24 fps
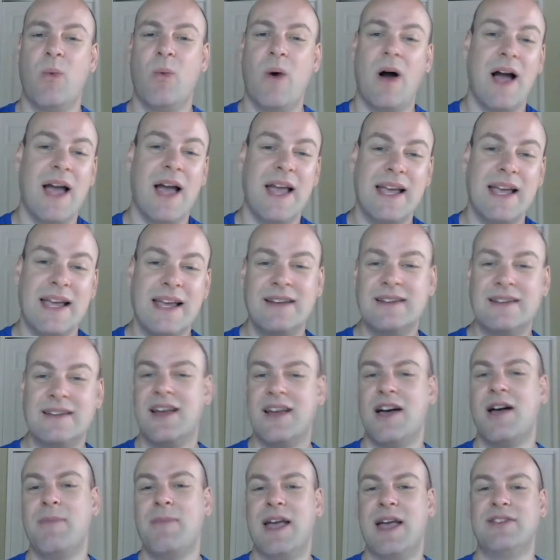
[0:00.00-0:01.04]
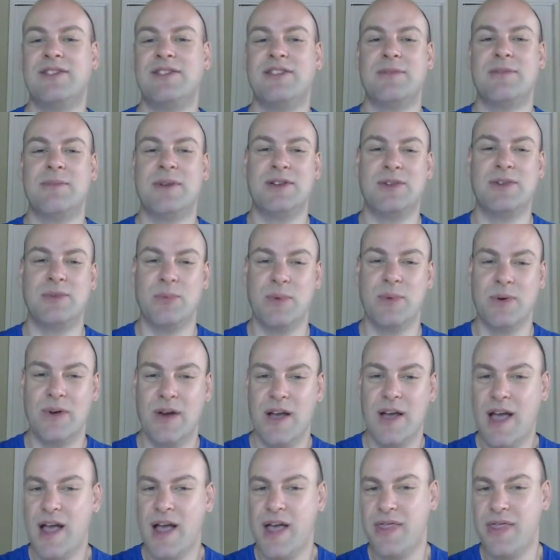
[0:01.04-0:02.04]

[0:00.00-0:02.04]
why income estimates were